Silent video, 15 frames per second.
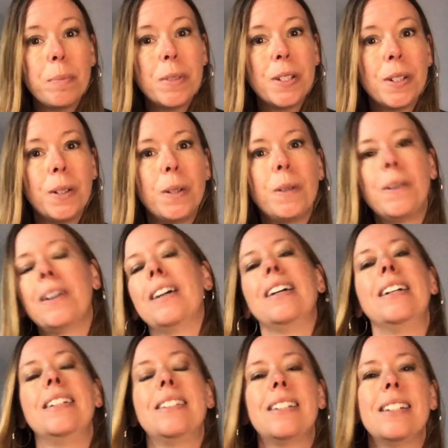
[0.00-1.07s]
2
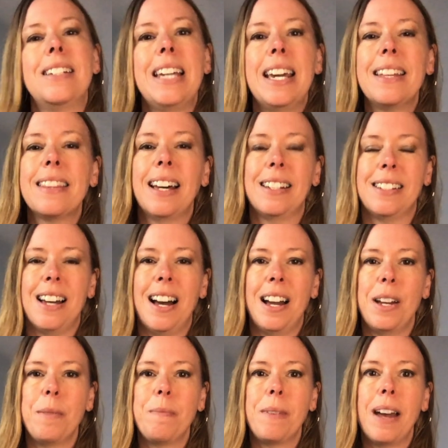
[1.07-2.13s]
is to take that
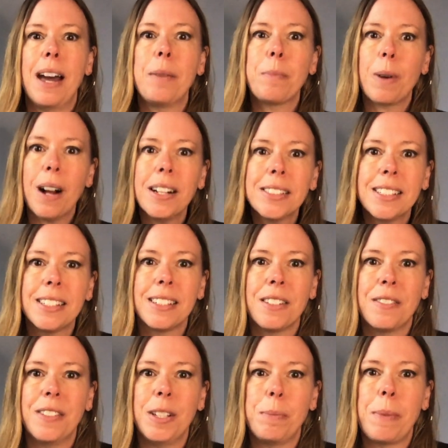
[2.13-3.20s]
time and process the
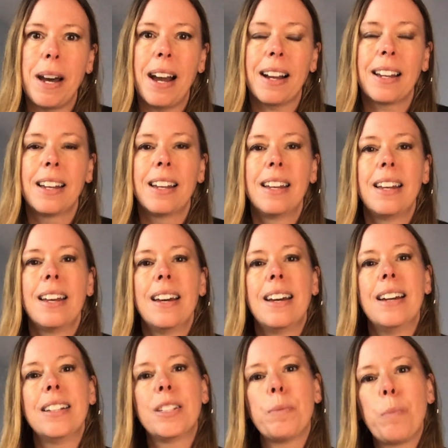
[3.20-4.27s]
feedback.
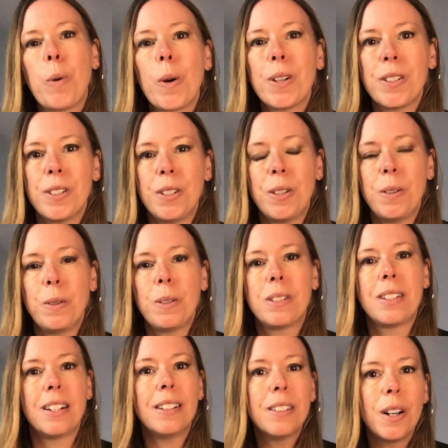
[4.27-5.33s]
It's important to
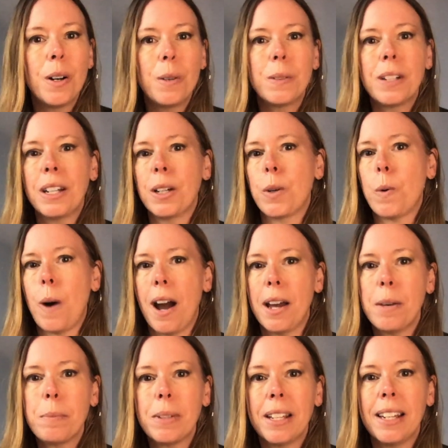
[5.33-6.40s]
sit alone in a
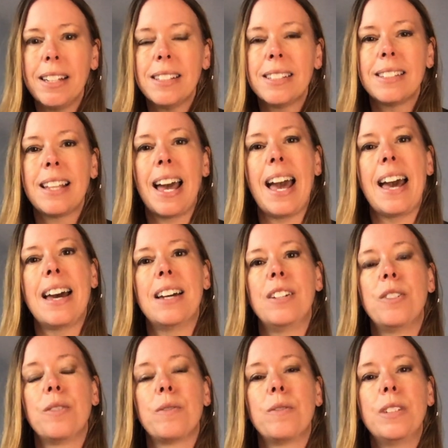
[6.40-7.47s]
quiet place
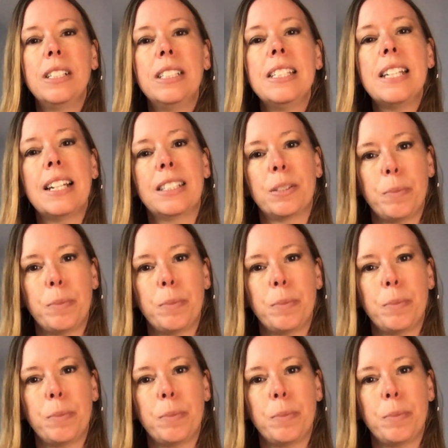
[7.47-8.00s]
and really take some